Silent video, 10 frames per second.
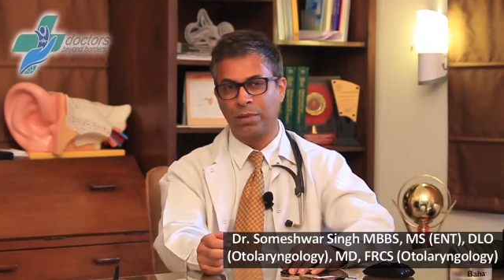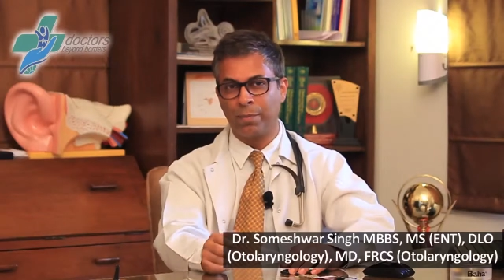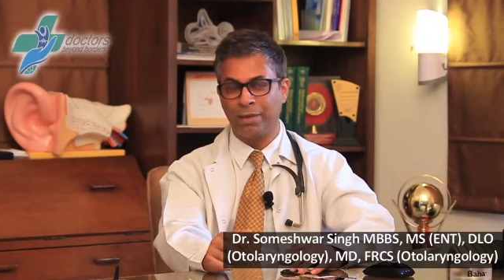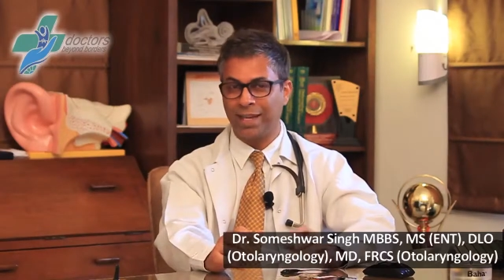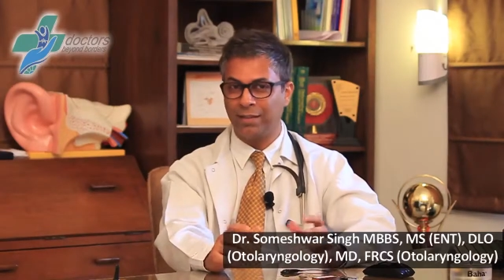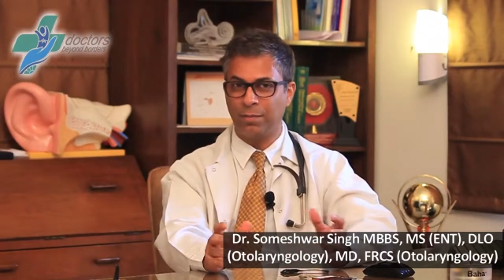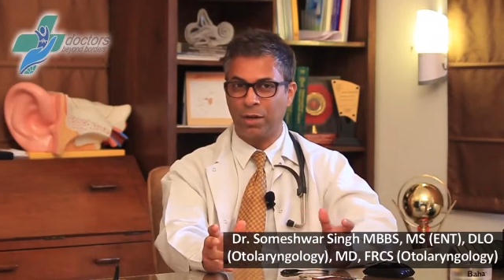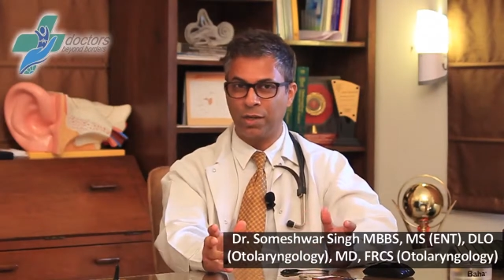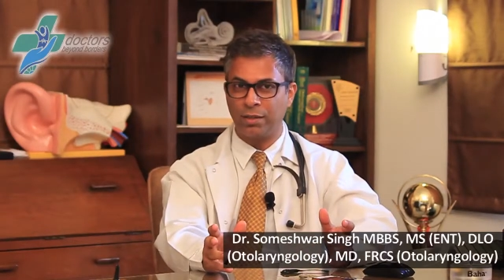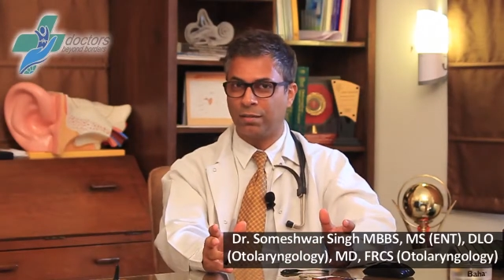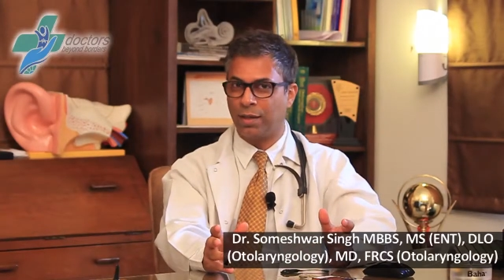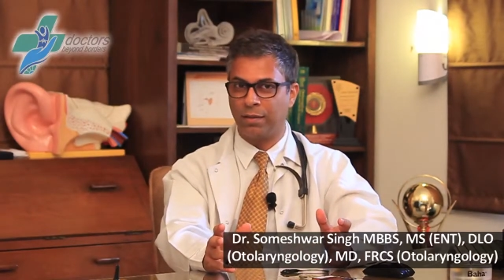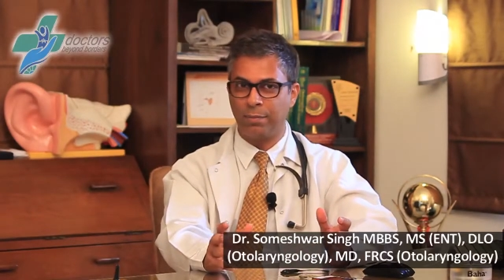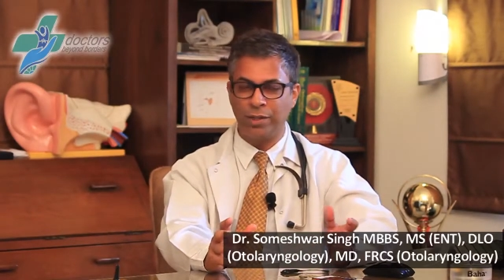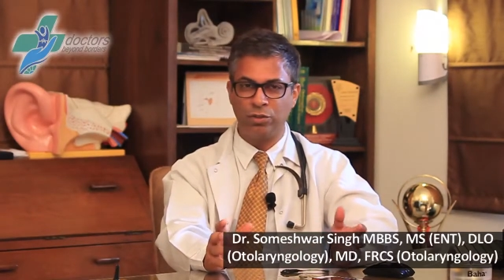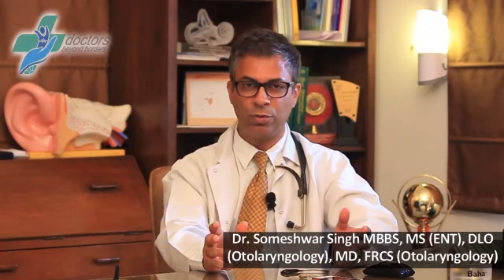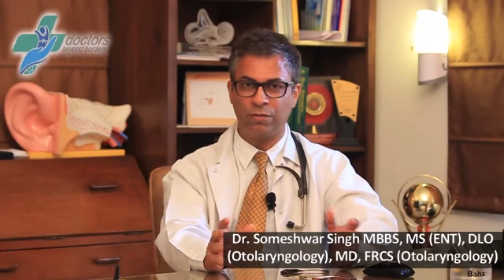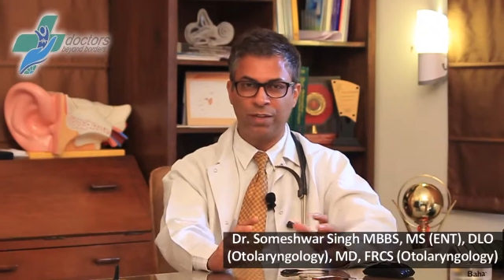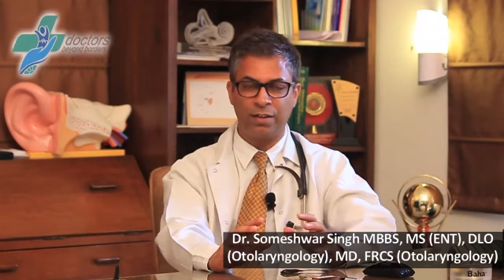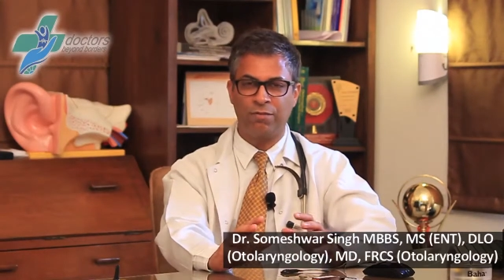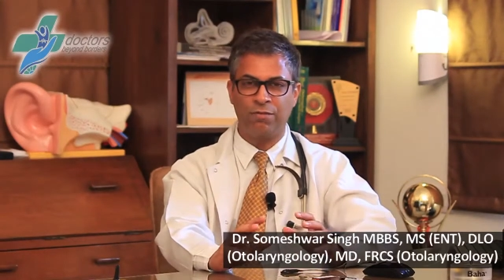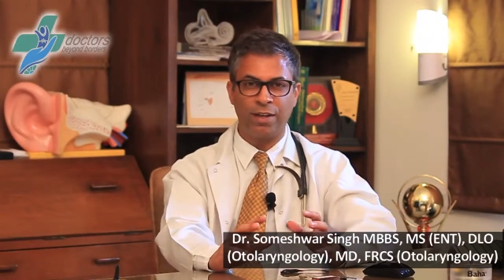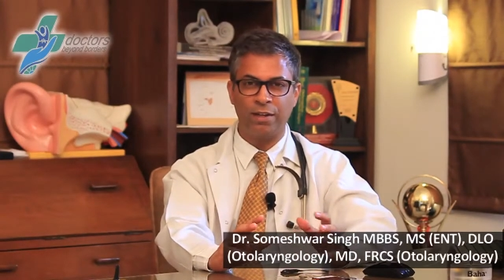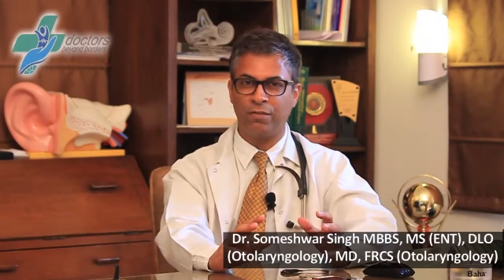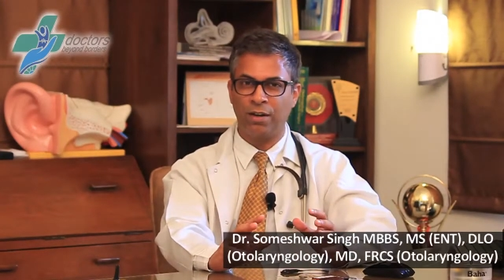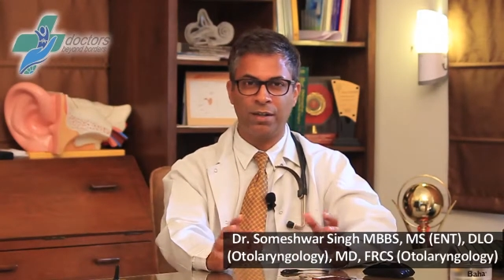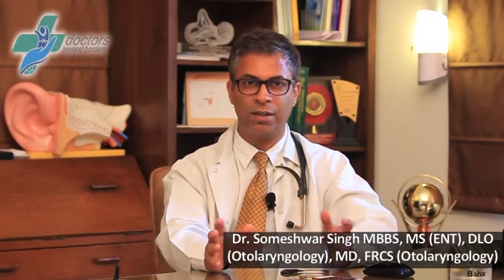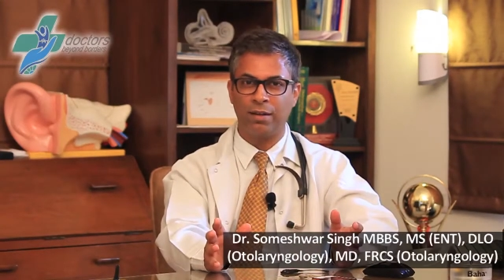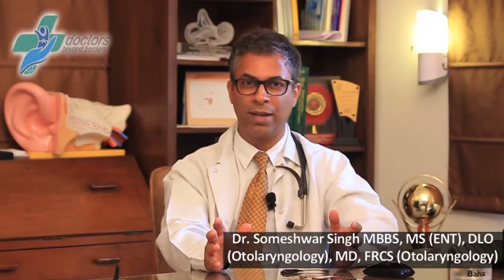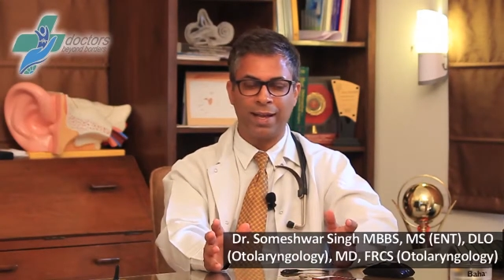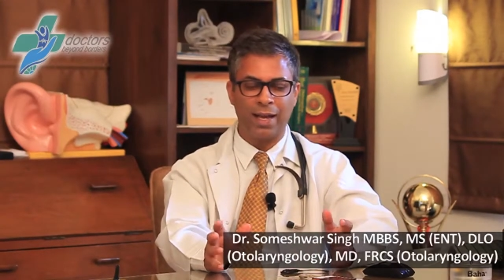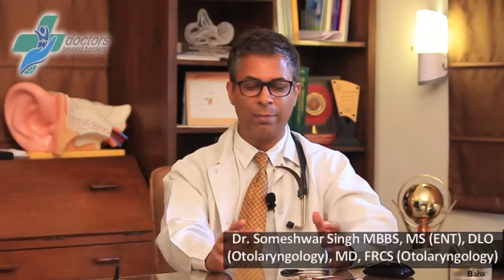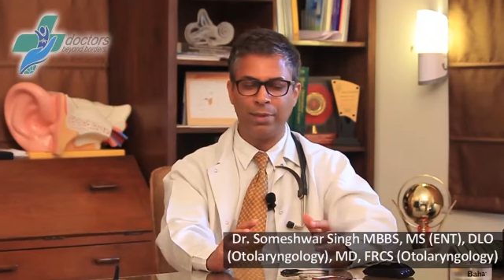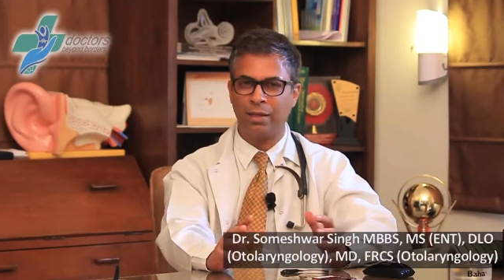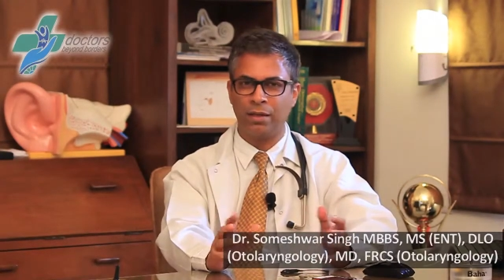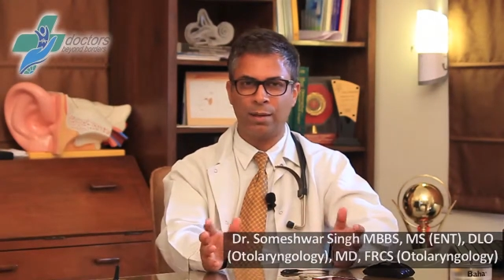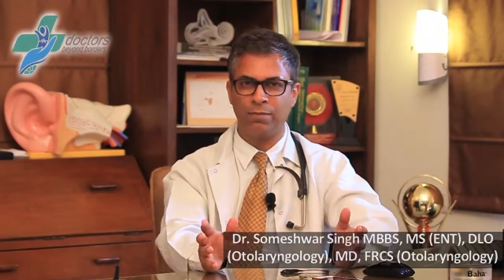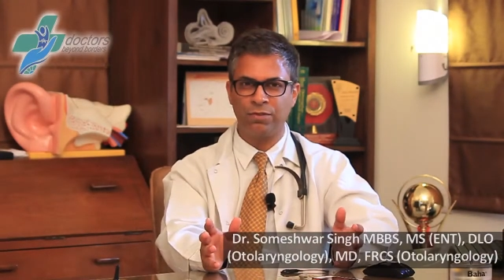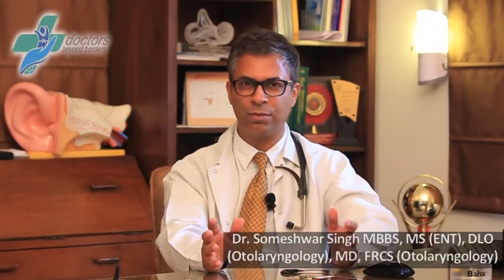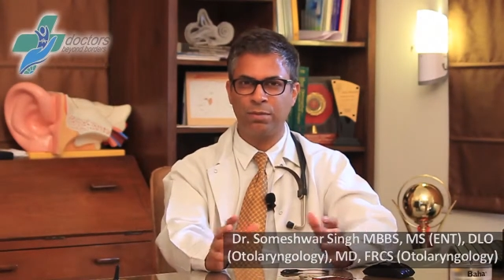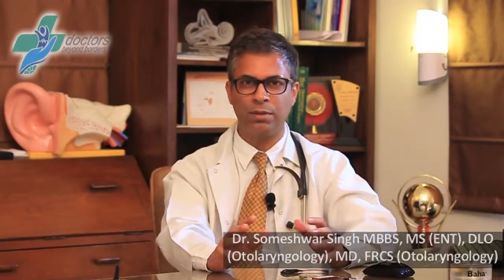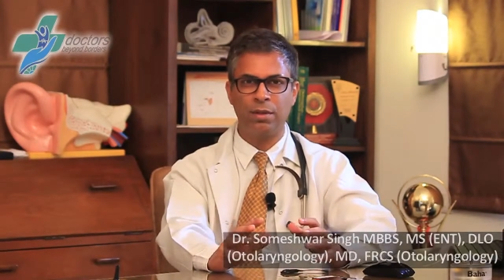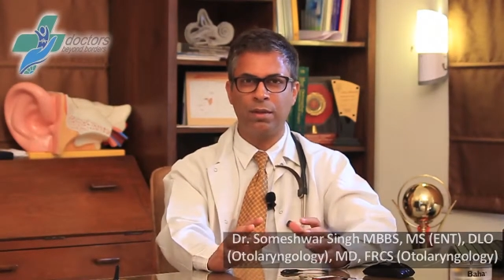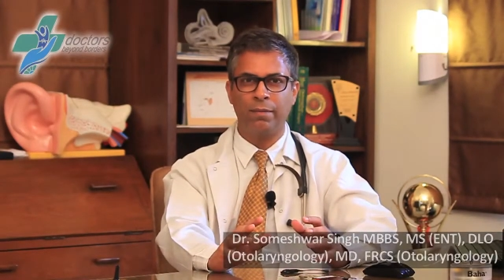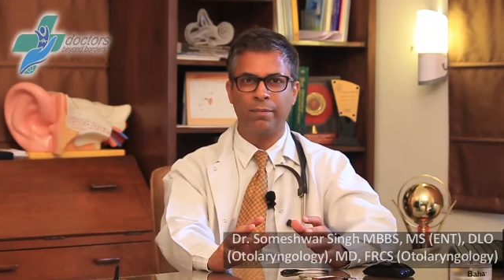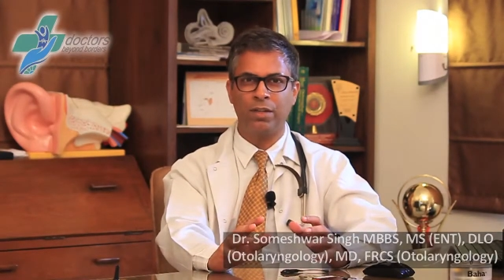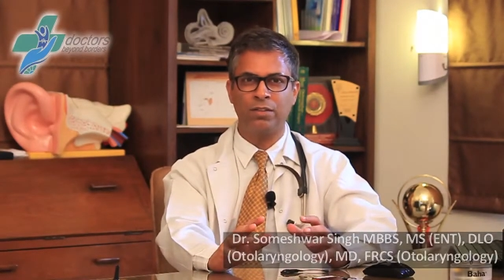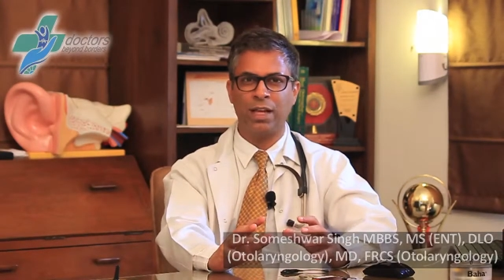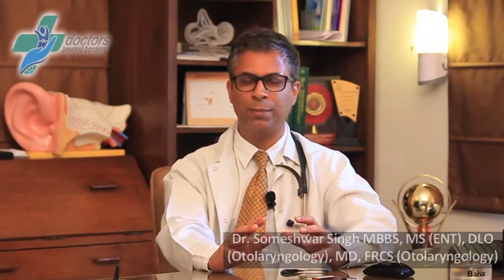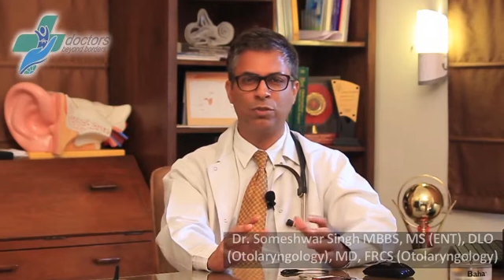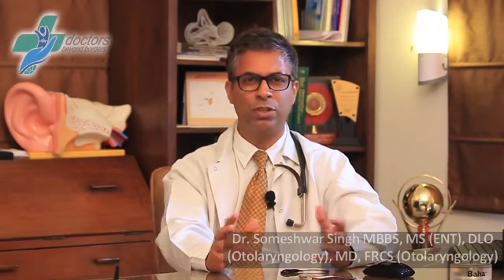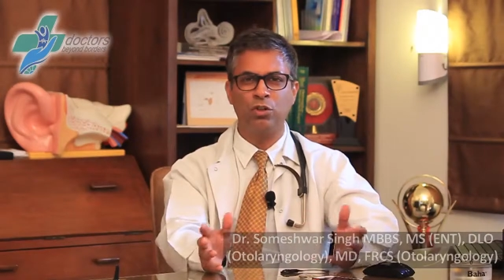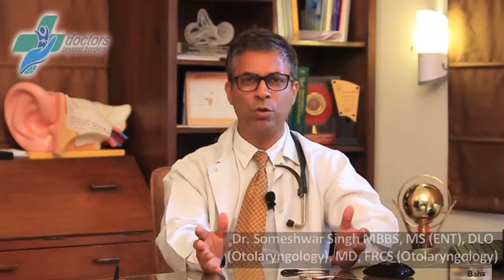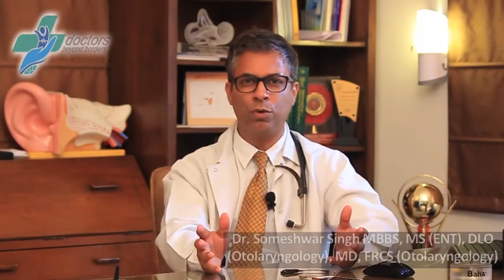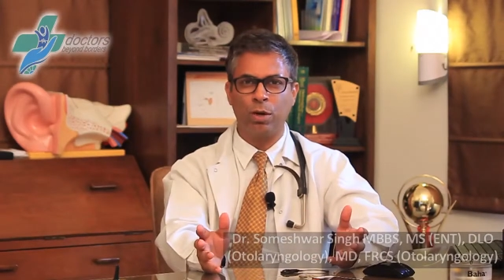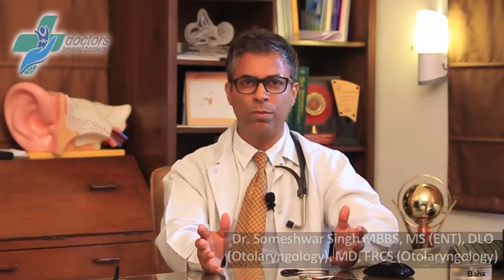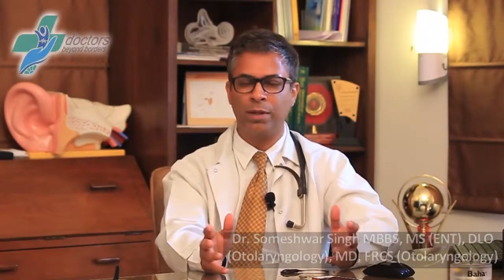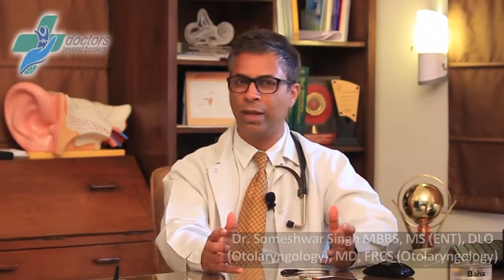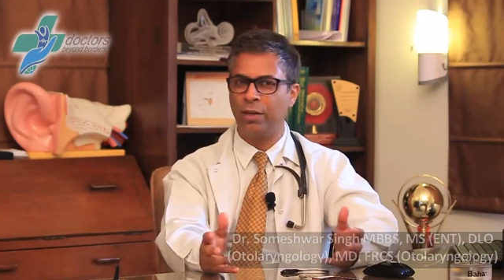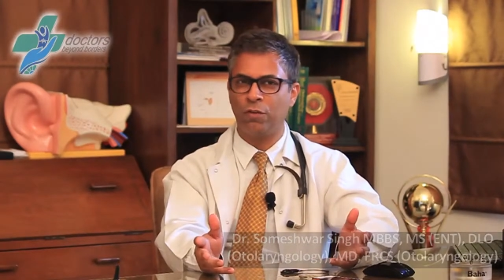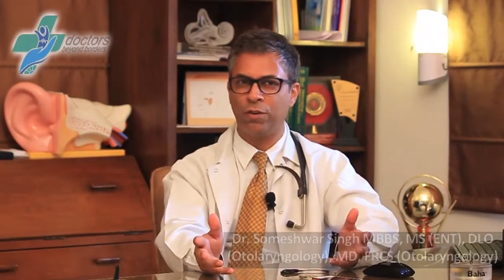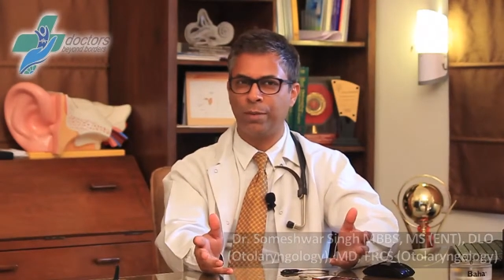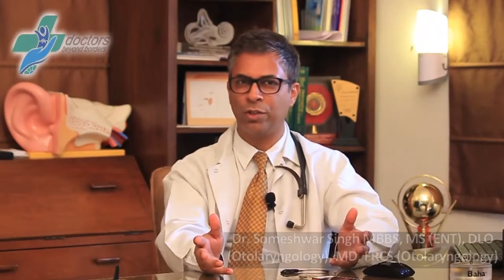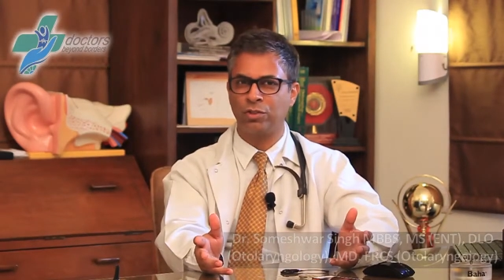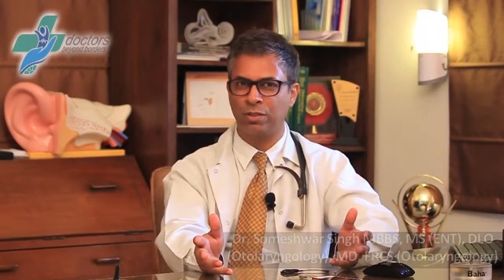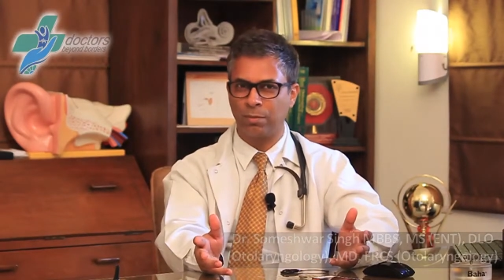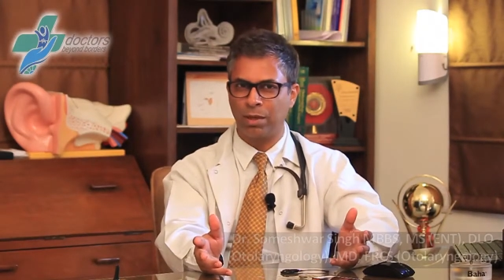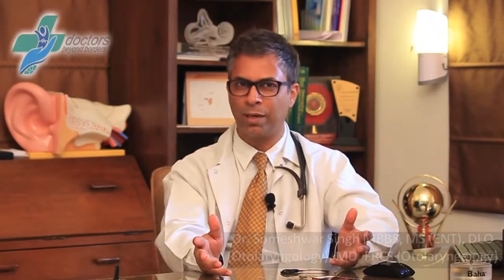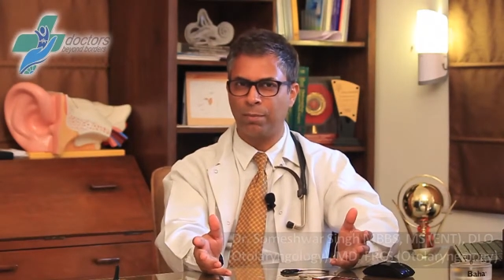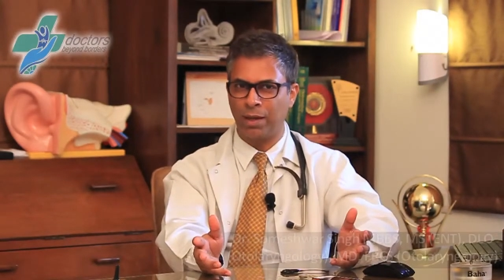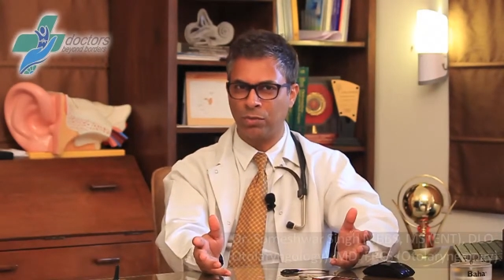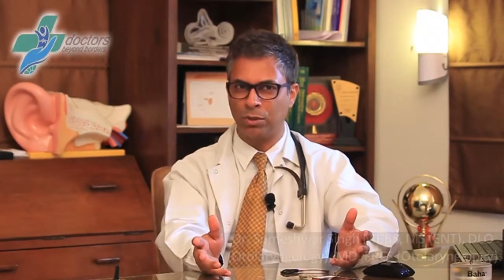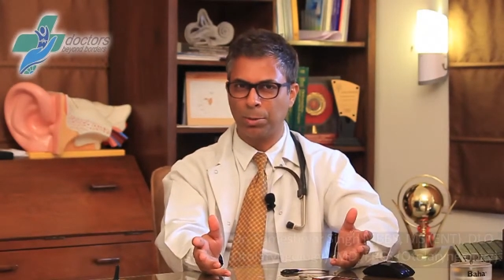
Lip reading: But that is about it, and the patient will feel very, very happy and comfortable, and there's absolutely no problem that any of our patients complain about.